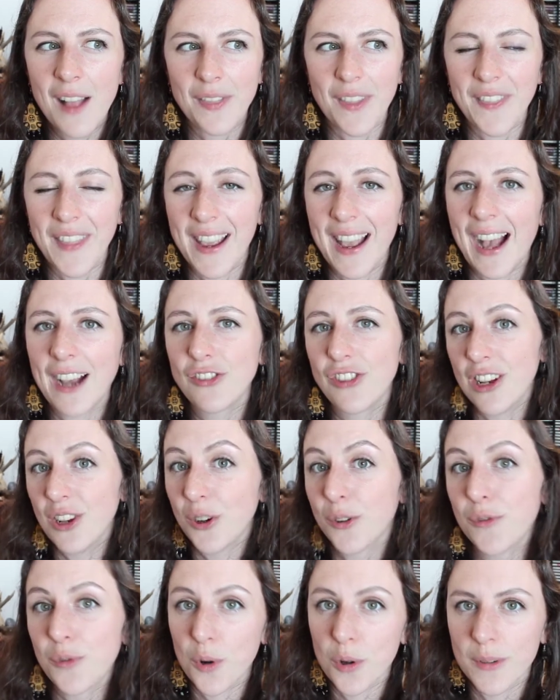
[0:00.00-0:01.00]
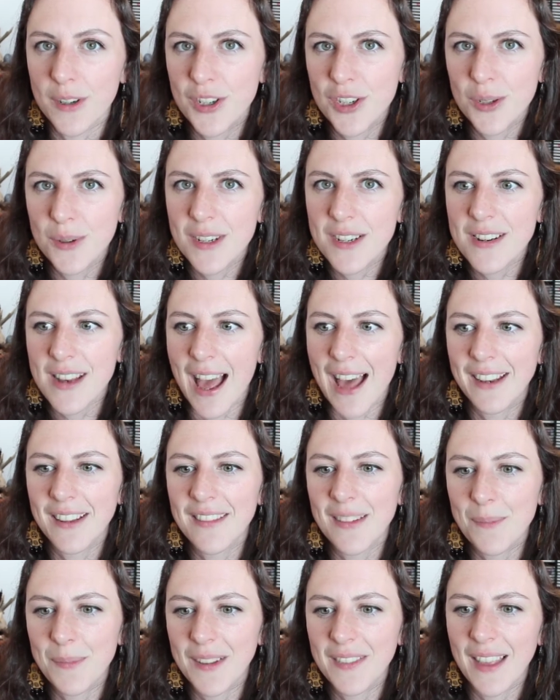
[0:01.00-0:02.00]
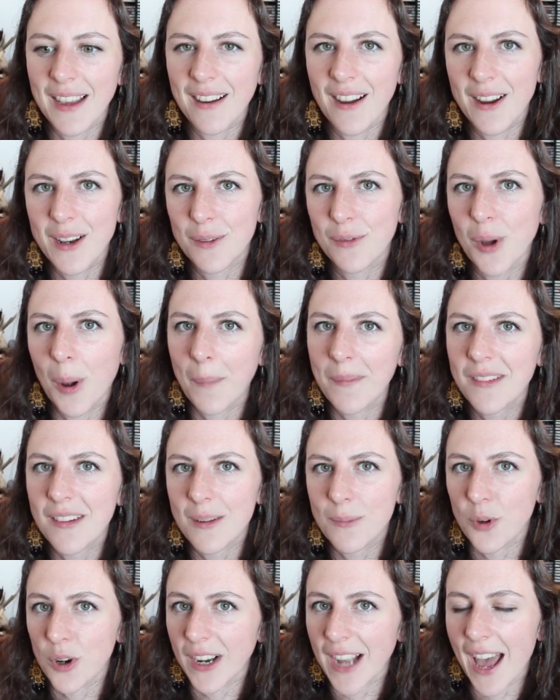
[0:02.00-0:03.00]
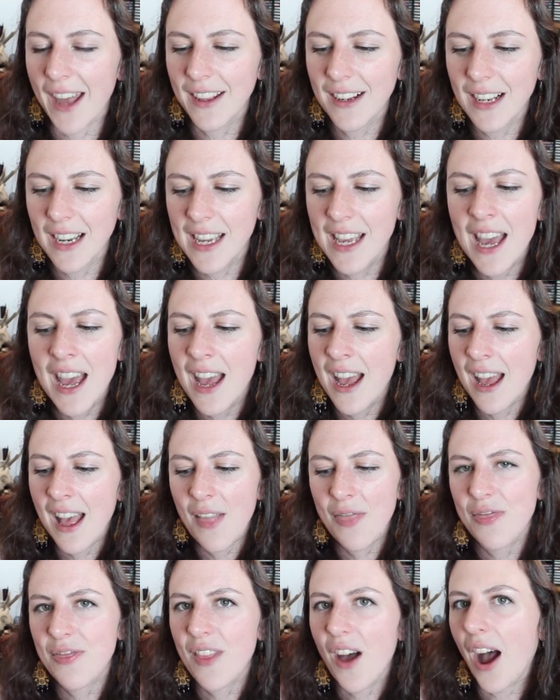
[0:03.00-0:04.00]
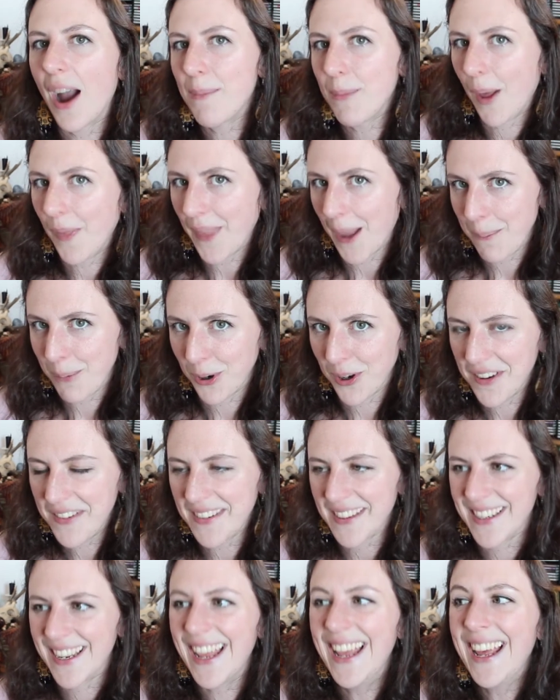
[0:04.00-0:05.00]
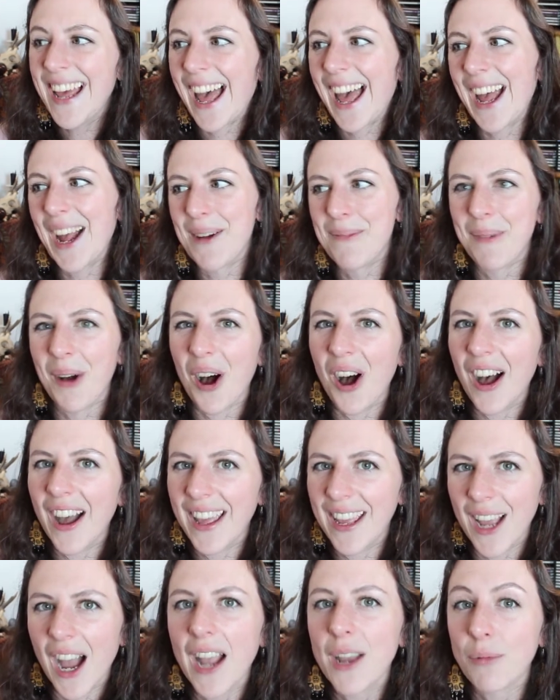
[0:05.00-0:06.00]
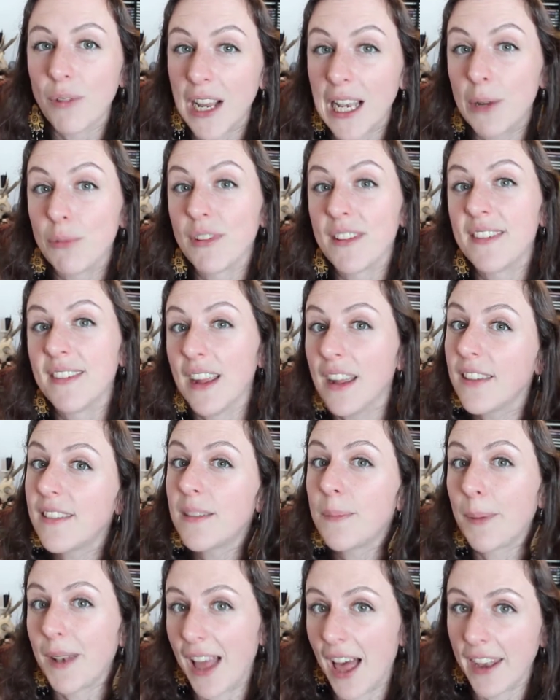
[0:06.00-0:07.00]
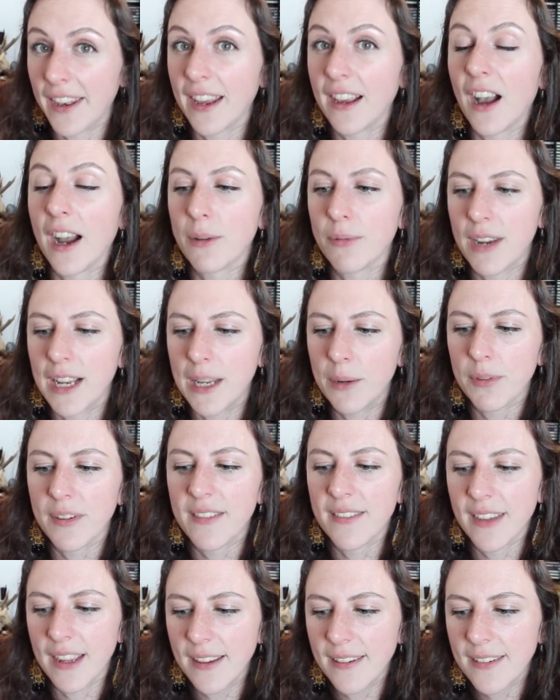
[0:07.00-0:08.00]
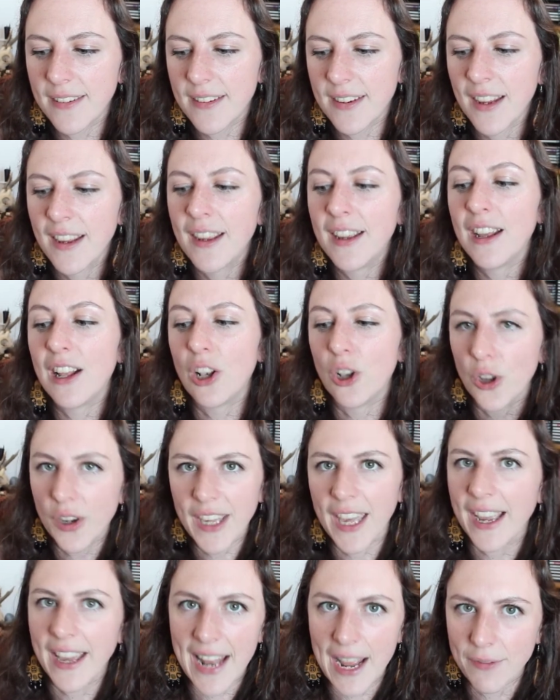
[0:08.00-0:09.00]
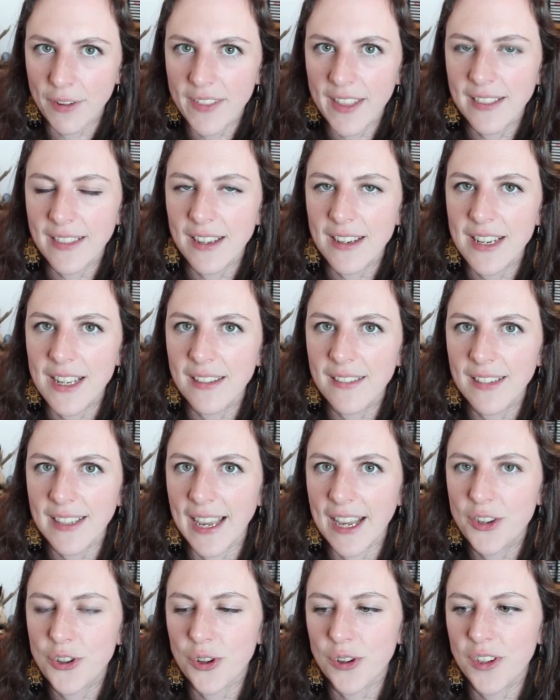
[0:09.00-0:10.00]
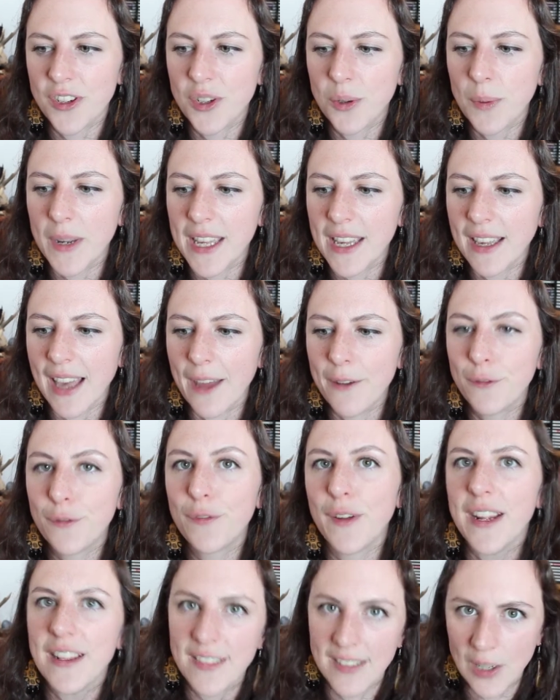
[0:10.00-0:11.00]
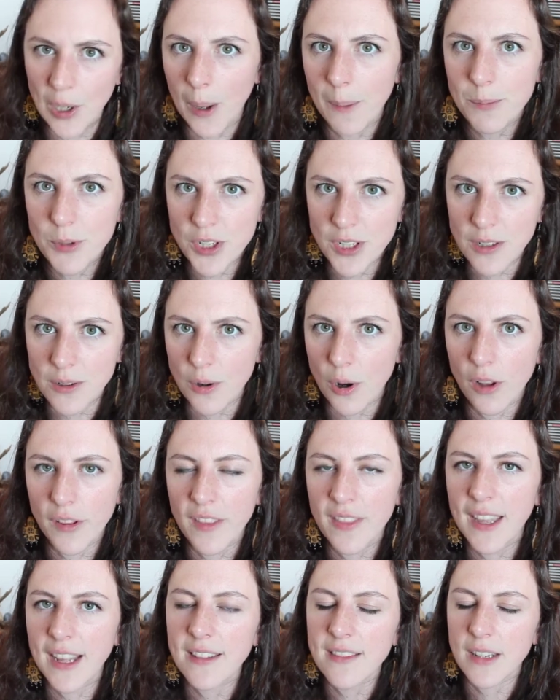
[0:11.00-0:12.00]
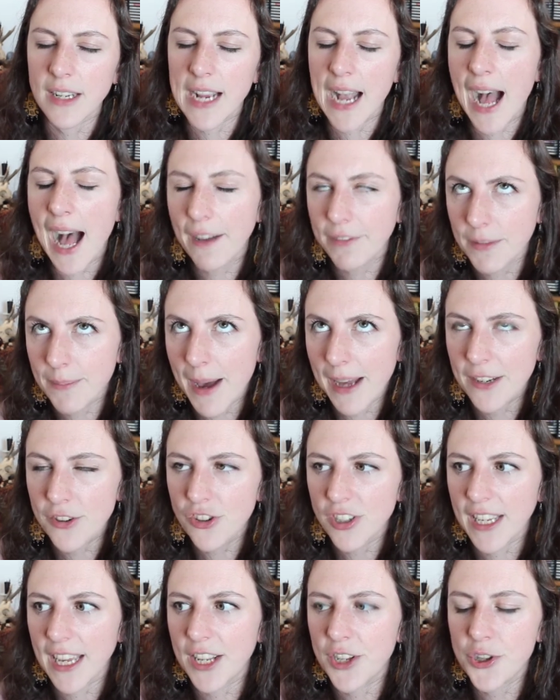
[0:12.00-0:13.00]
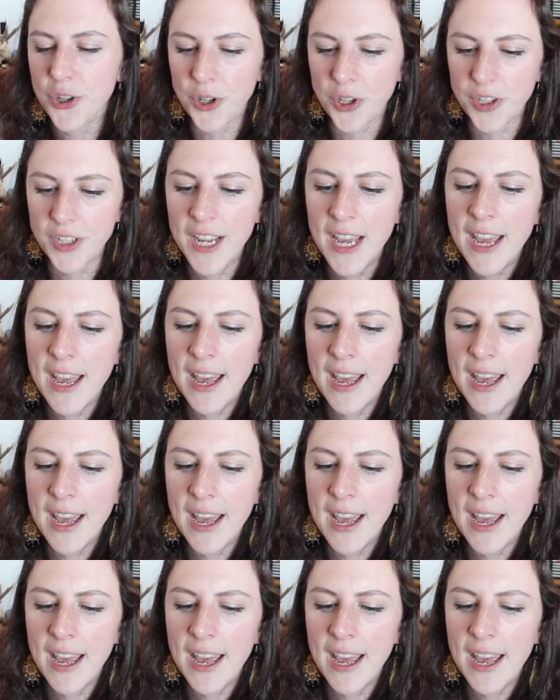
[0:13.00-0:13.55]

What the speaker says: that they actually look forward to it and it's something that kind of comes to them organically. I'm not that person. I really resist planning. I really resist looking at everything that needs to get done in a week and facing up to all the things that I haven't managed to get done.